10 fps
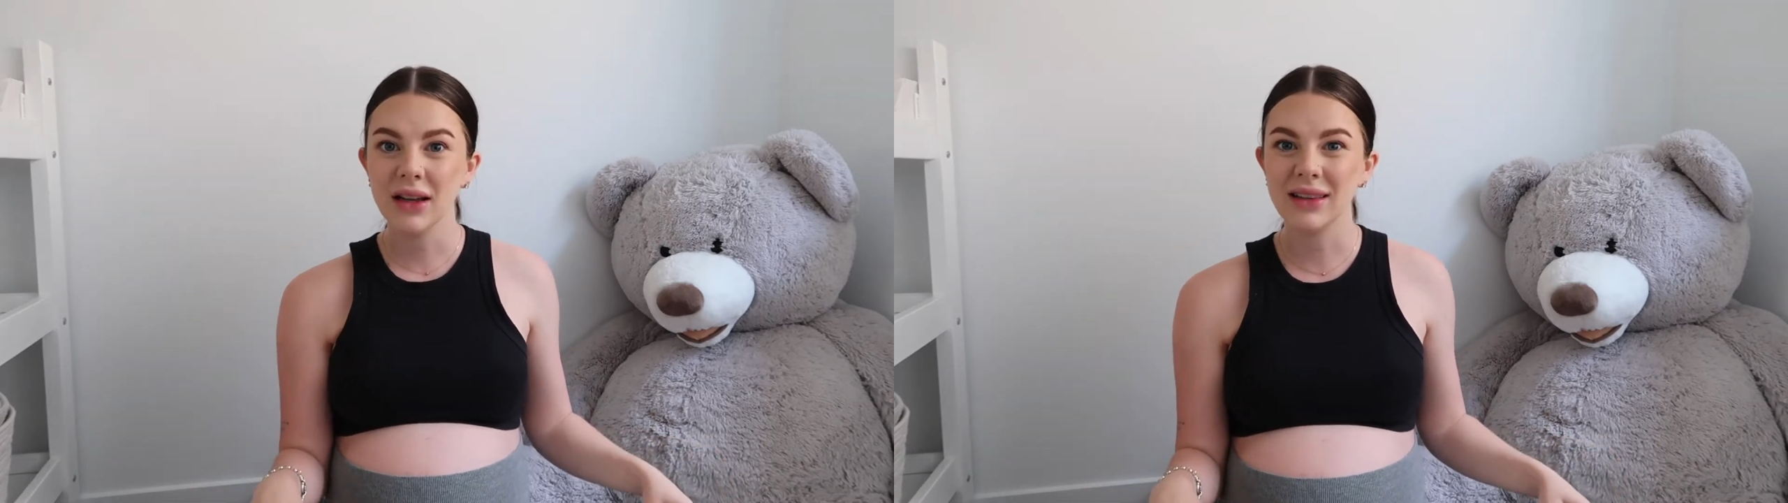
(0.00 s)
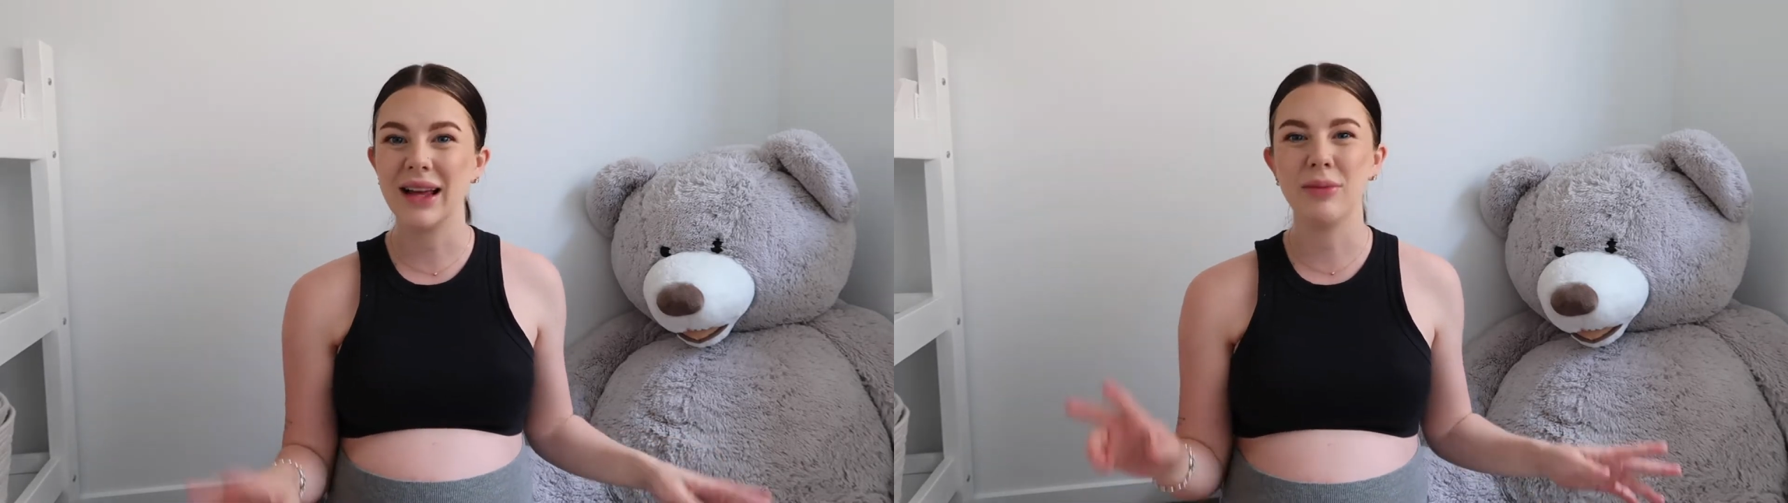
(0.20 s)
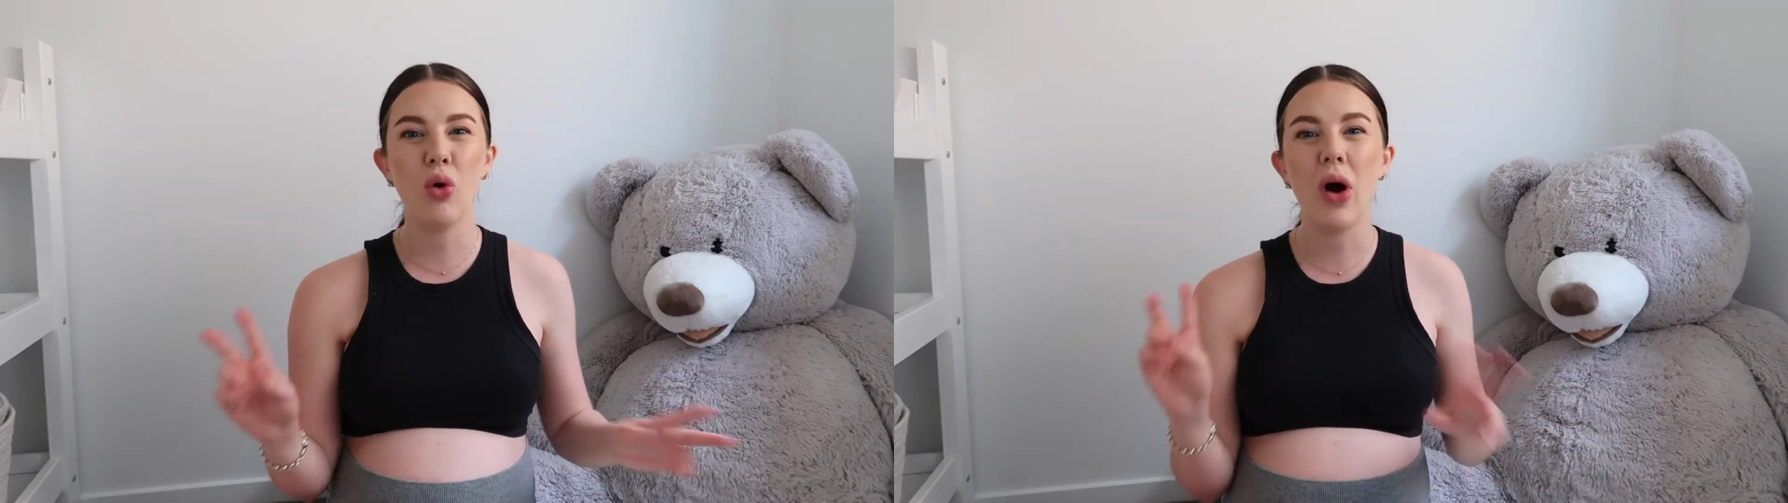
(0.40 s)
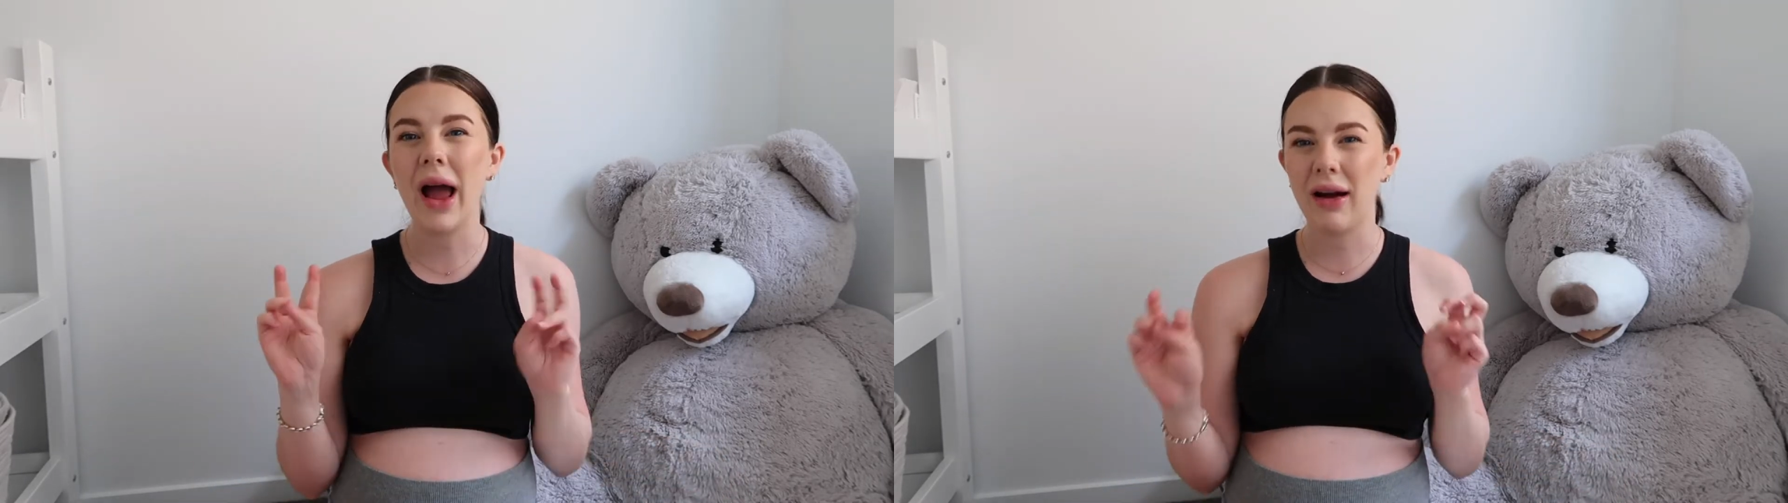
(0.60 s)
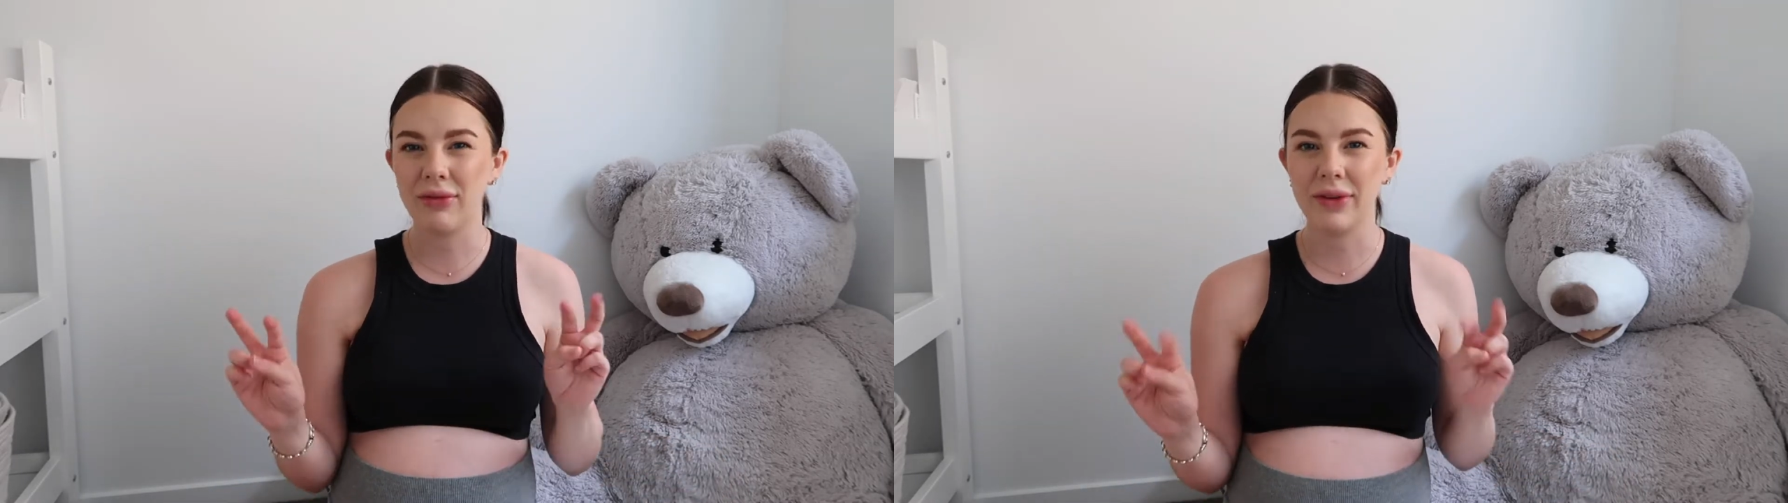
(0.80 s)
like more
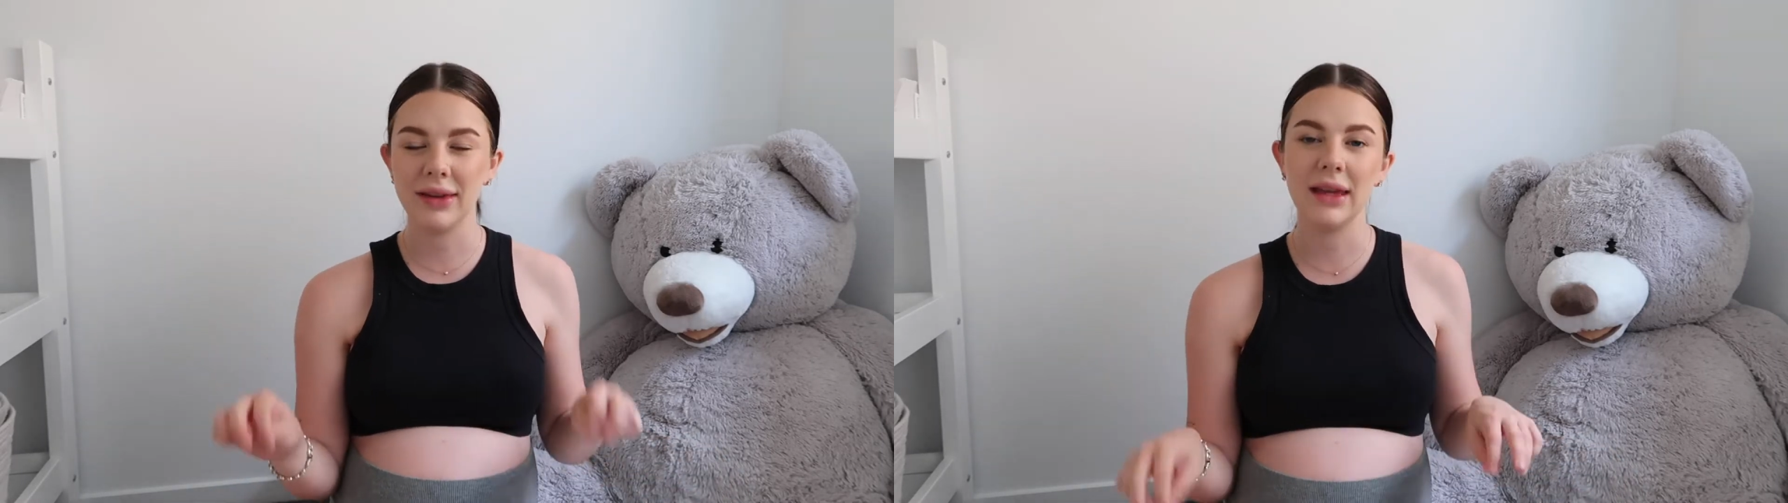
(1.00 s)
outfit